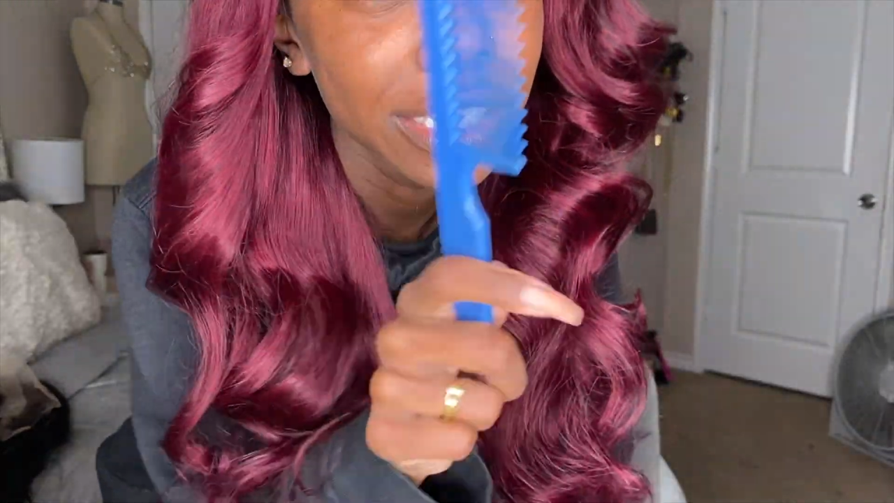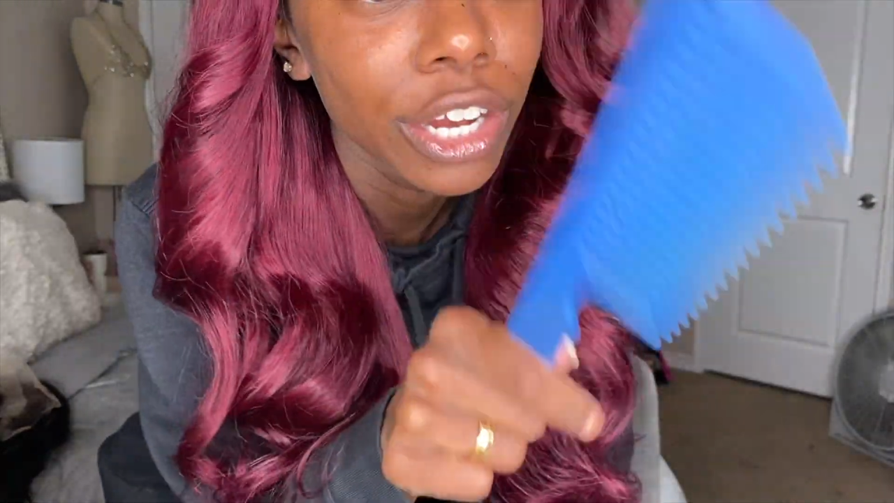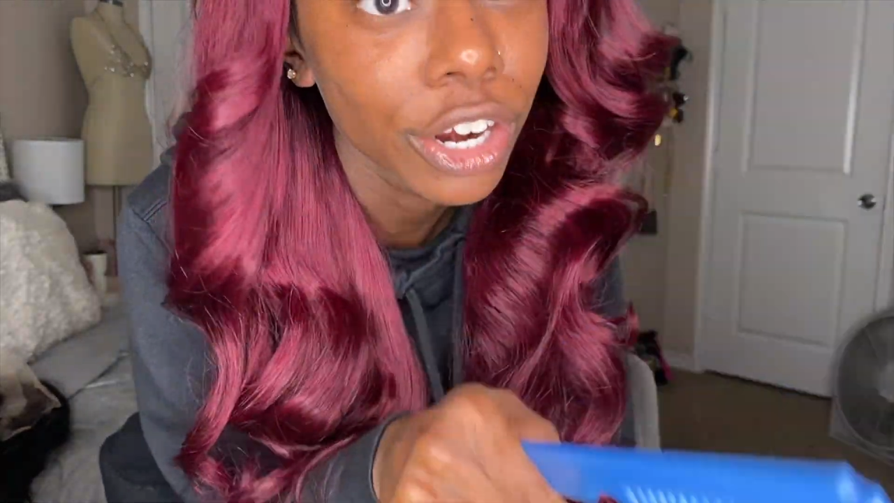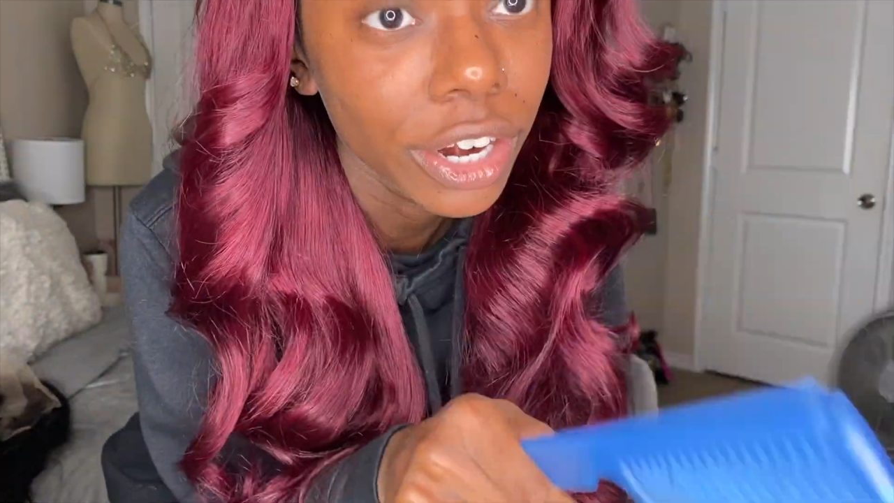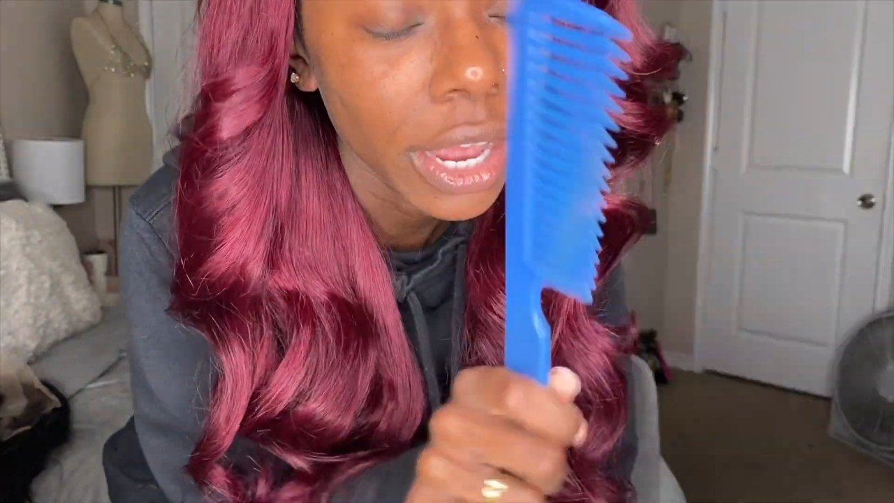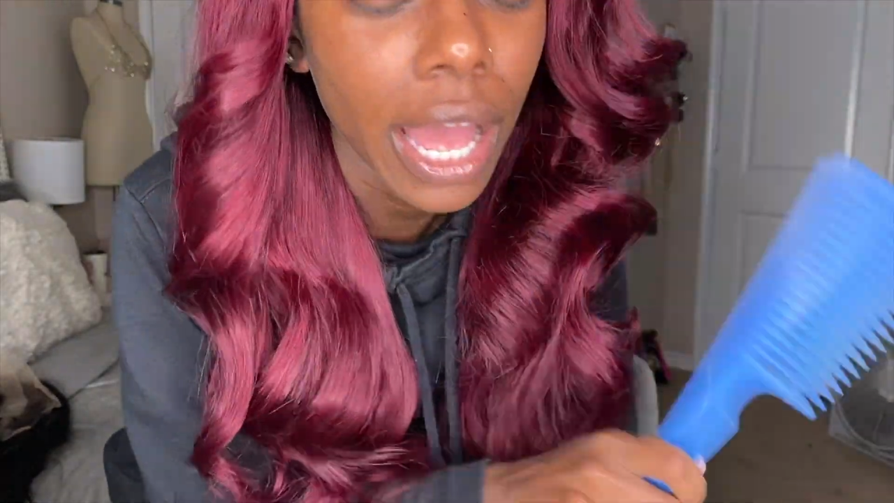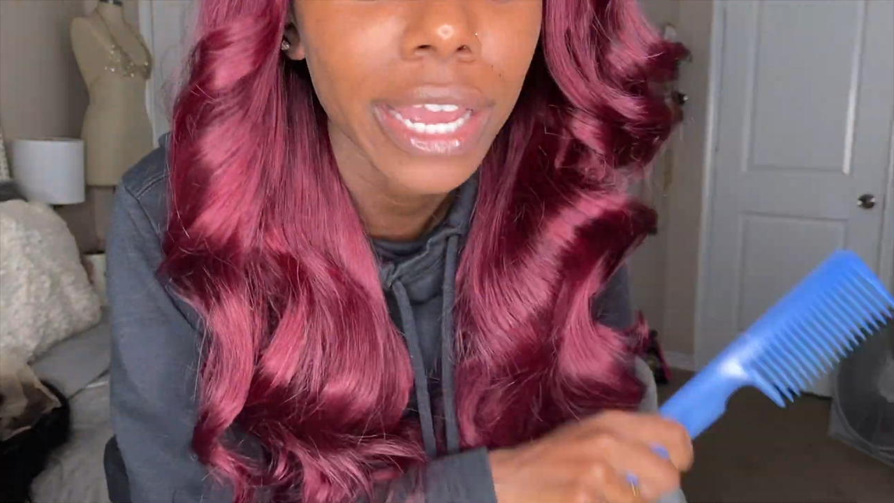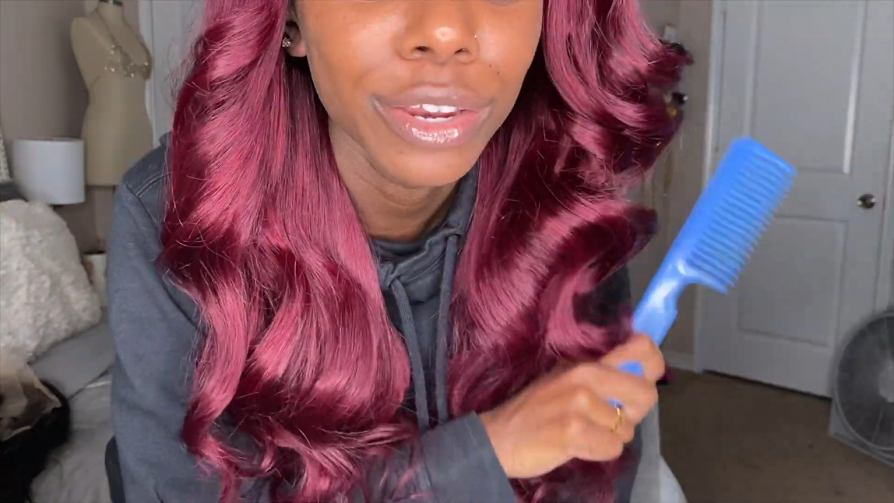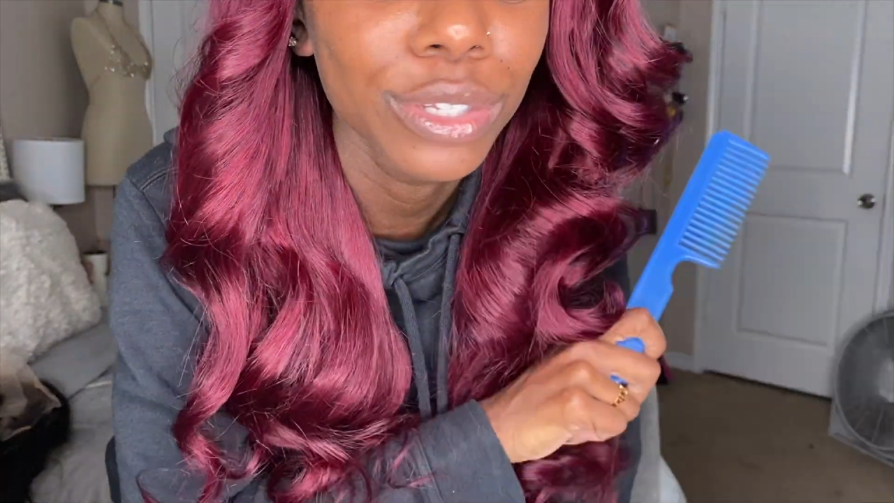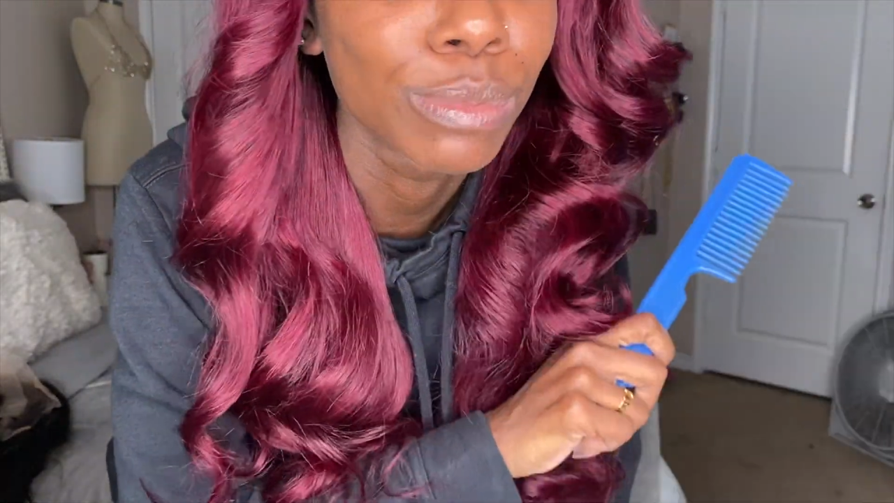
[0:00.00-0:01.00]

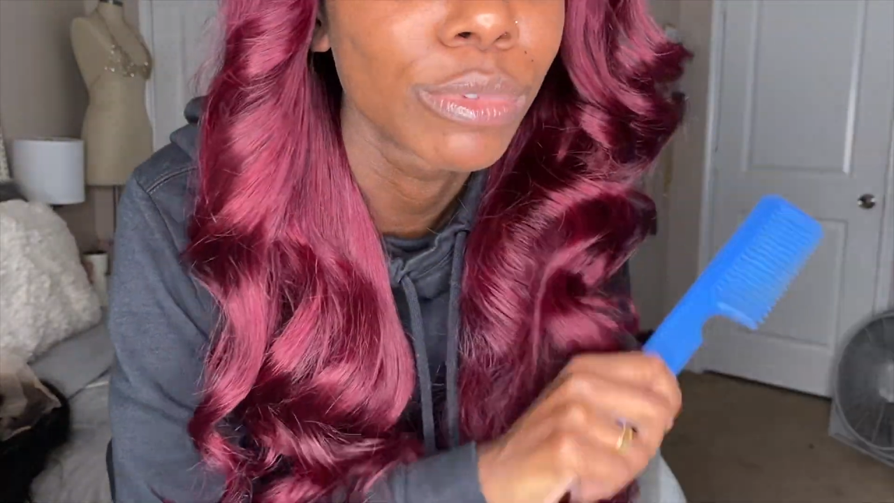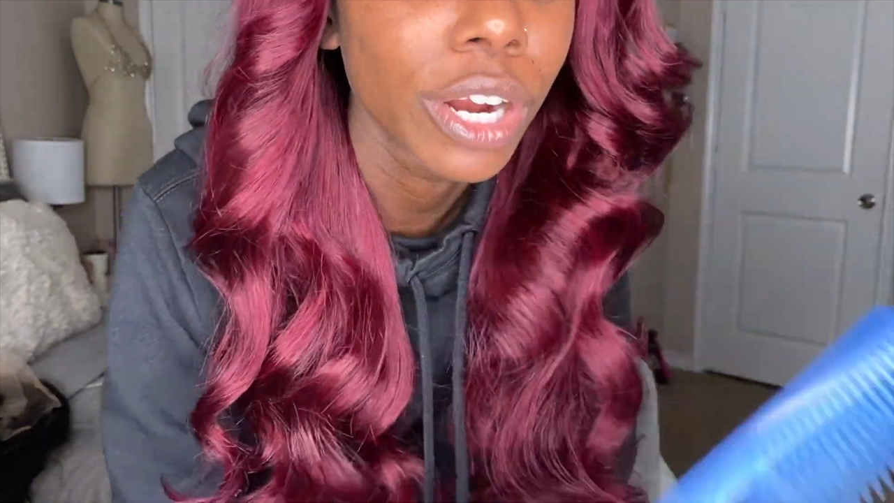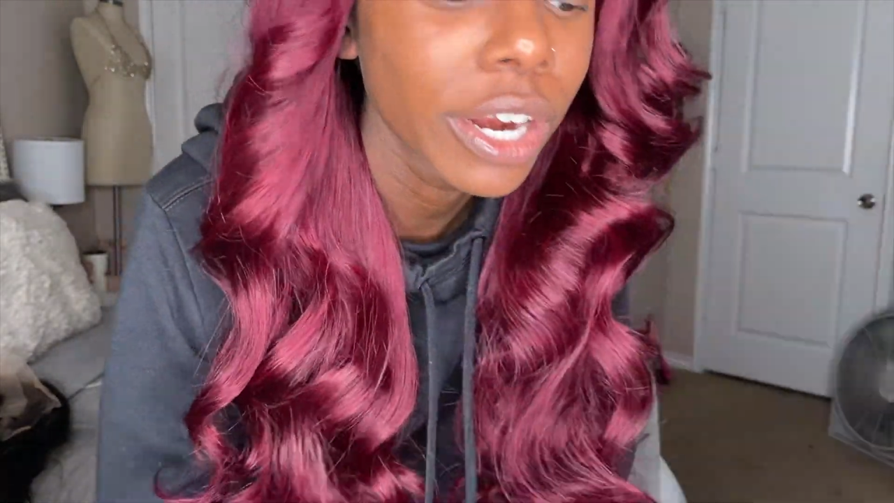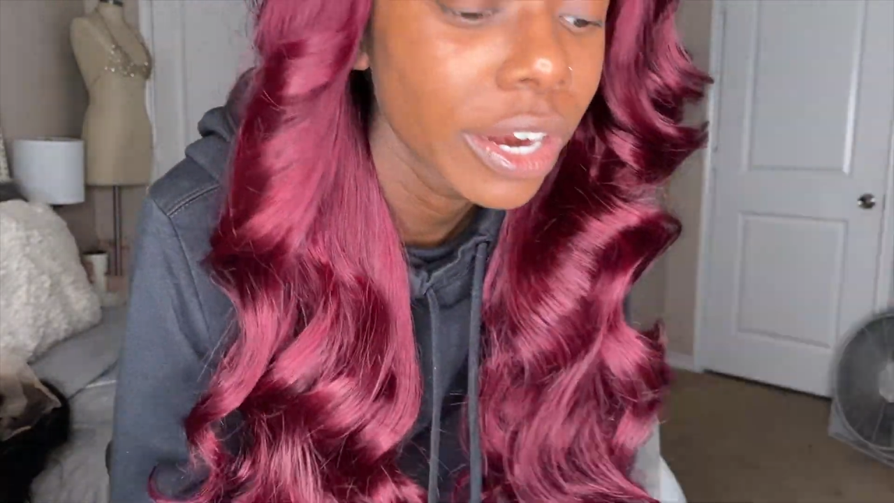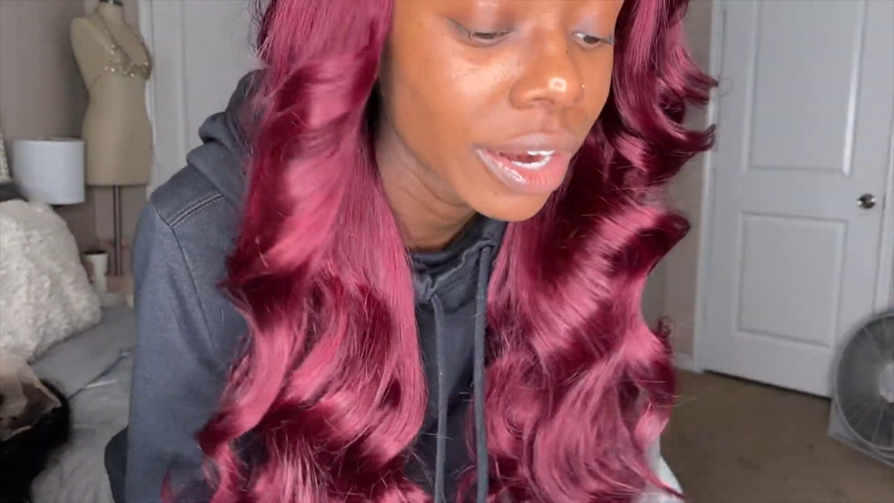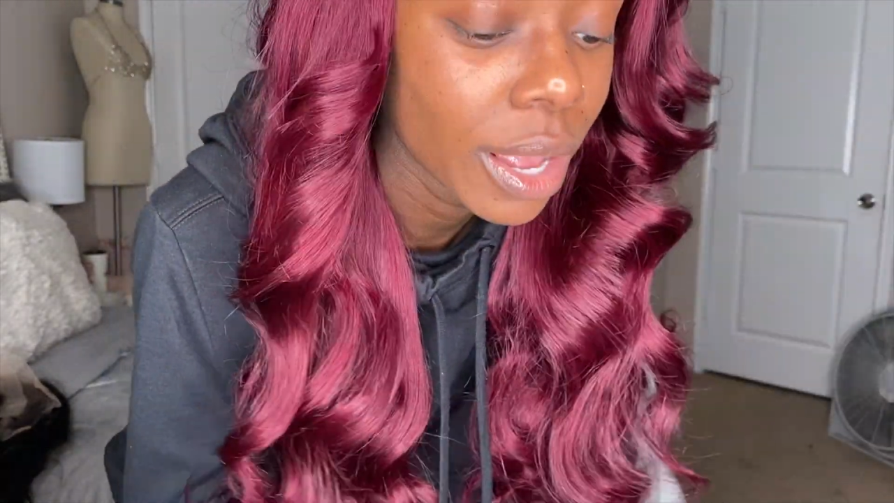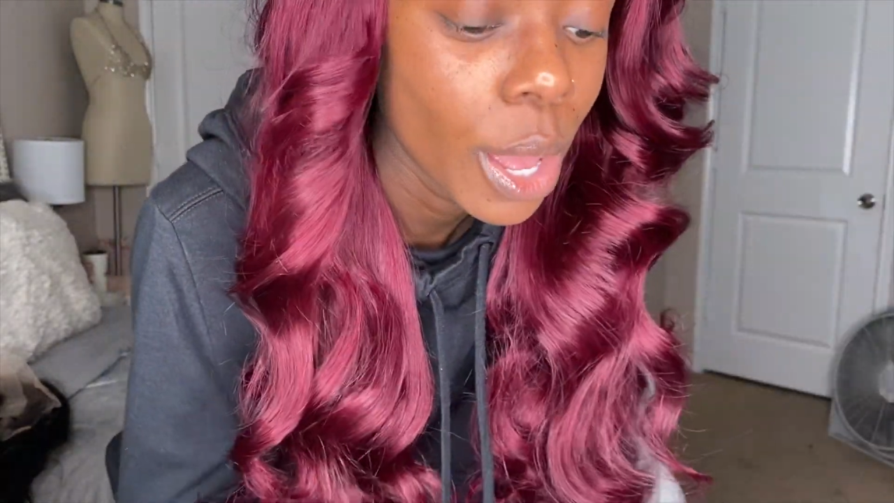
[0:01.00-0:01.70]
some hair.